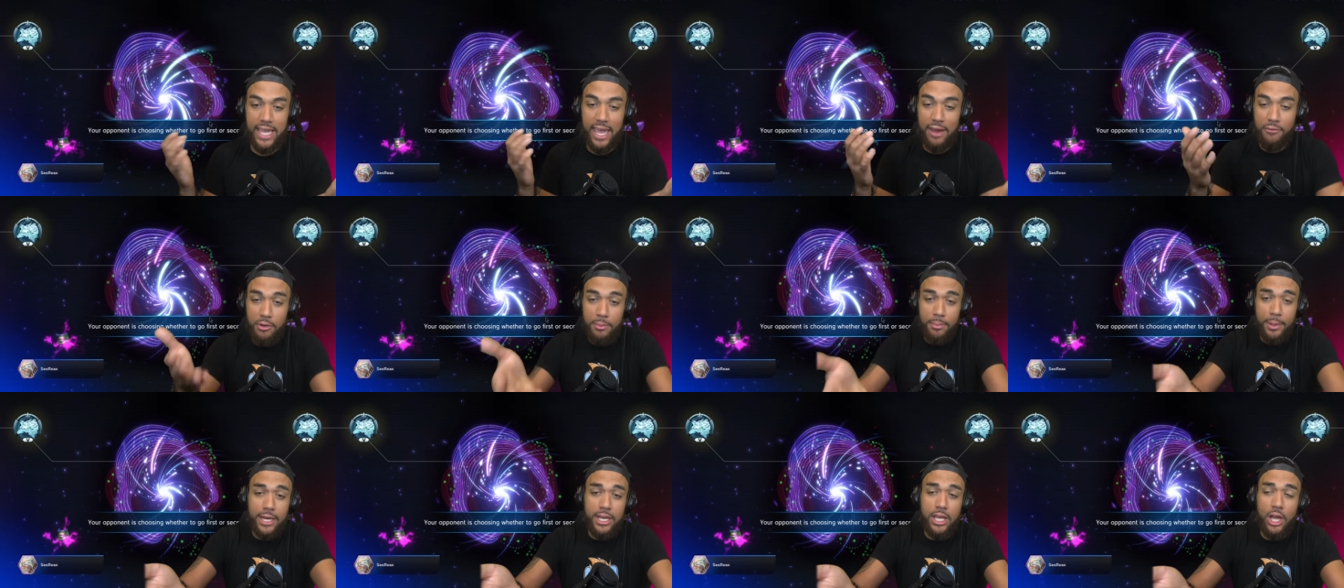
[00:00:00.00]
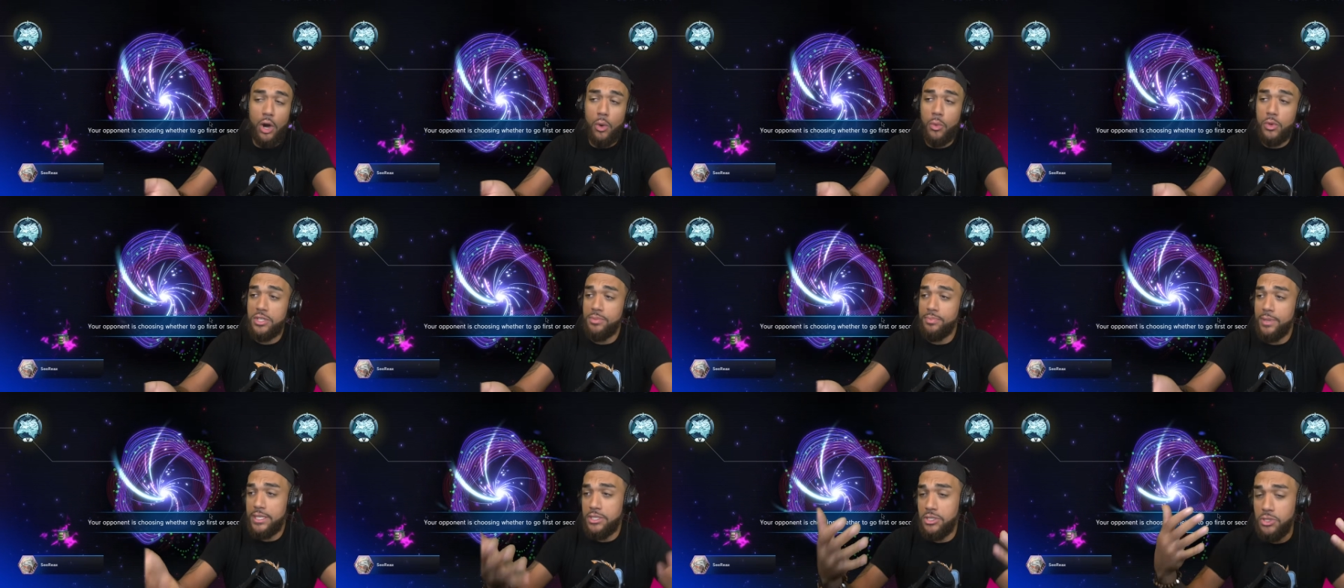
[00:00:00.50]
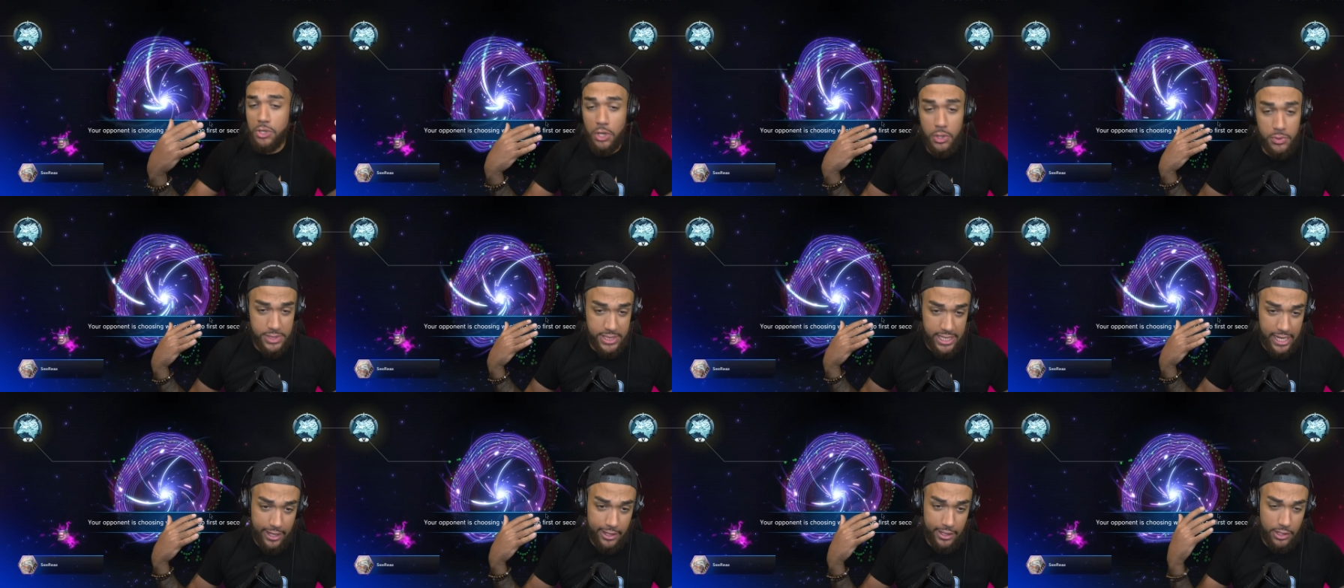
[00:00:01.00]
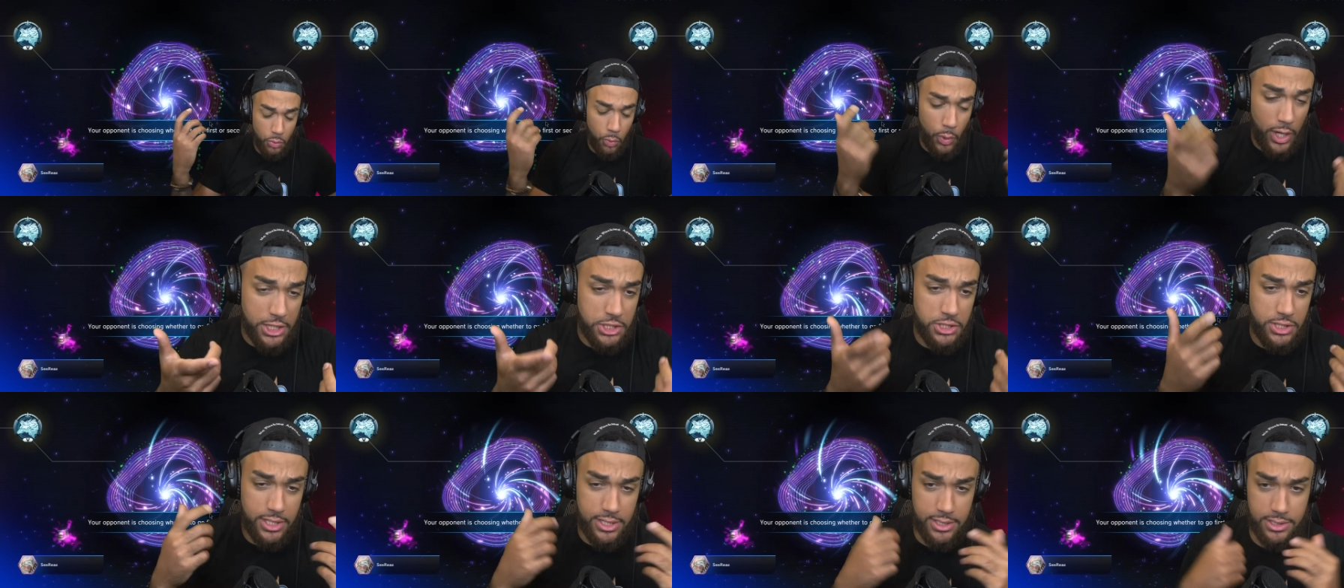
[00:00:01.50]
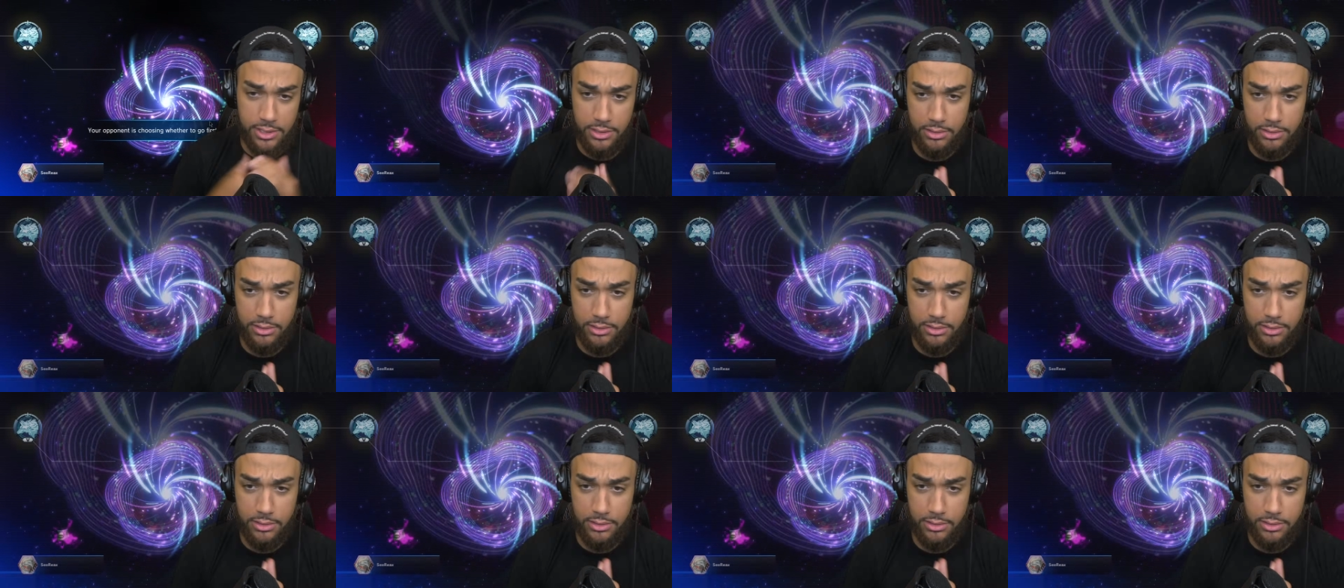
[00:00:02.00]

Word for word: everybody always makes you go second. Watch this.